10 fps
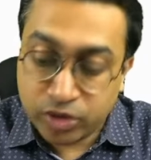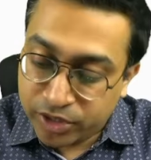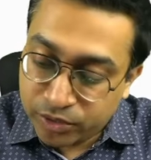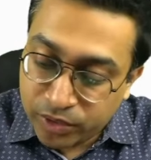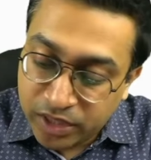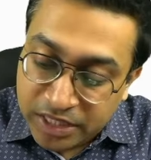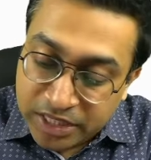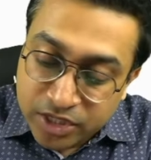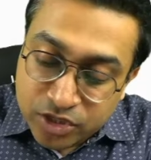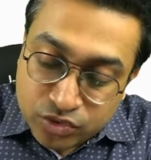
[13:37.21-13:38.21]
Okay,
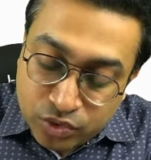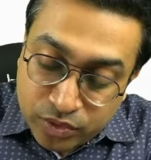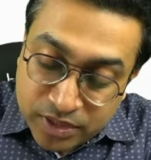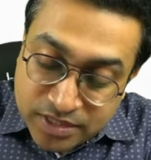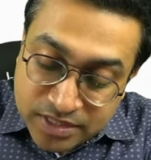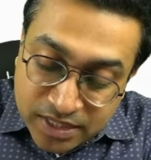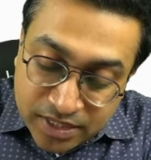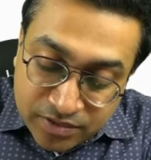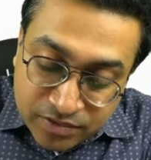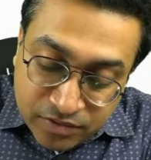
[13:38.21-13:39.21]
so you can see it is
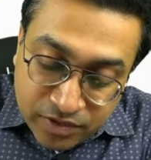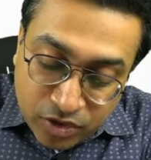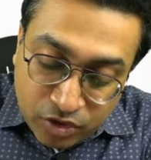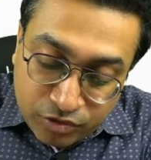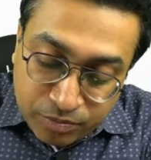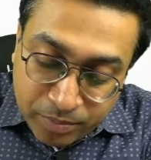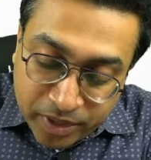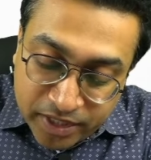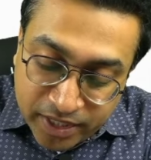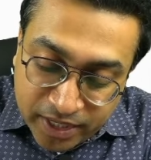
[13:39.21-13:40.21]
giving off
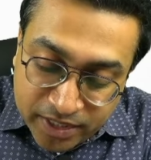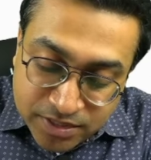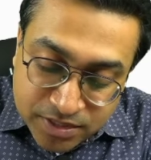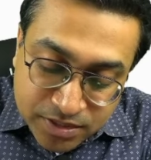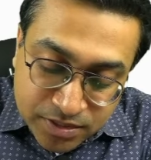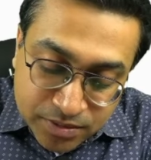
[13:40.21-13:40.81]
brachialis